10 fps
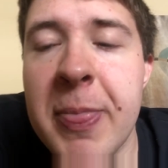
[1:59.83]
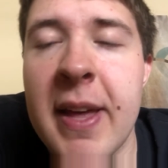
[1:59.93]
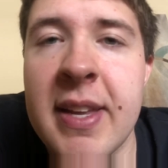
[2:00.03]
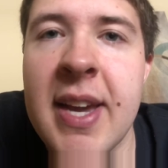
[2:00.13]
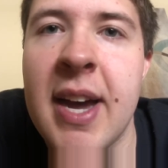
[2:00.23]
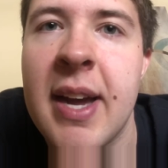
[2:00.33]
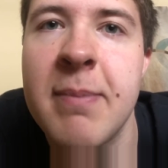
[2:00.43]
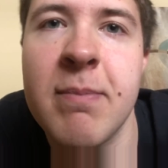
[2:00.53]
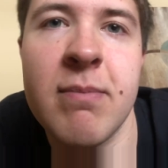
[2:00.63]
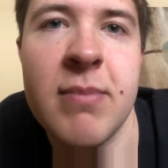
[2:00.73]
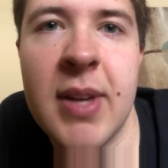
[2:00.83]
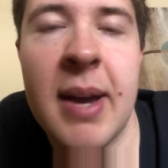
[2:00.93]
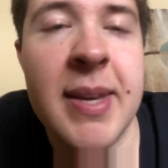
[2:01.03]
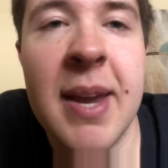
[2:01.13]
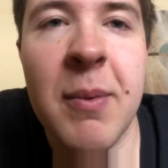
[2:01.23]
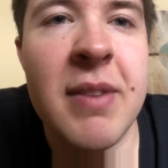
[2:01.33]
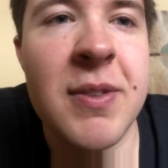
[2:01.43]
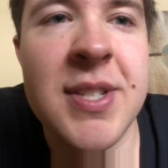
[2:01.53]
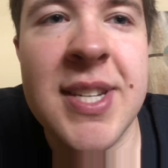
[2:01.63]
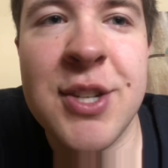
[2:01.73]
yeah, I I can't wait for the
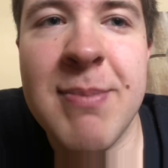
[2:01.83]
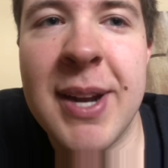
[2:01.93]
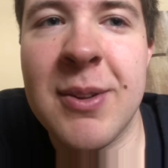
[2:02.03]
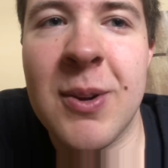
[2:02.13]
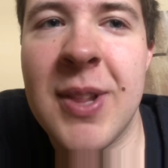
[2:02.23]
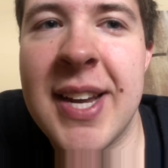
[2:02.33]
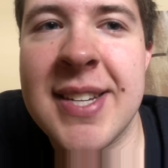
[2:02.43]
Siege of Mandalore. Like I,